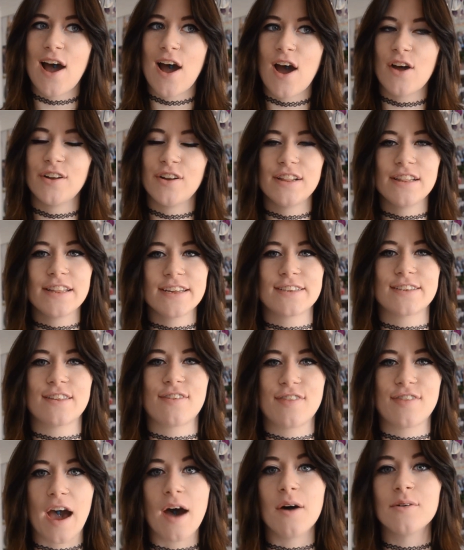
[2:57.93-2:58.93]
at least
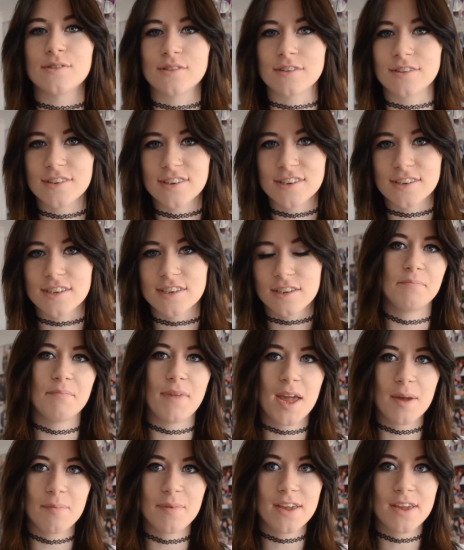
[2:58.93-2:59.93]
1,000,
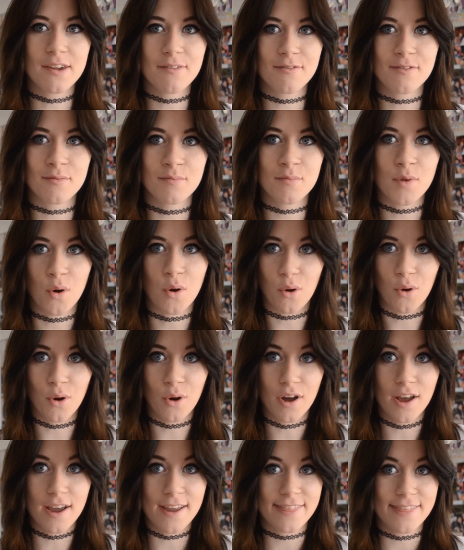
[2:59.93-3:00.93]
maybe even more.
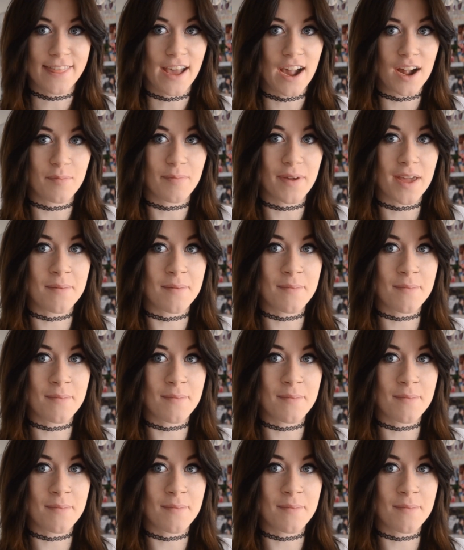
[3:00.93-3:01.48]
That would be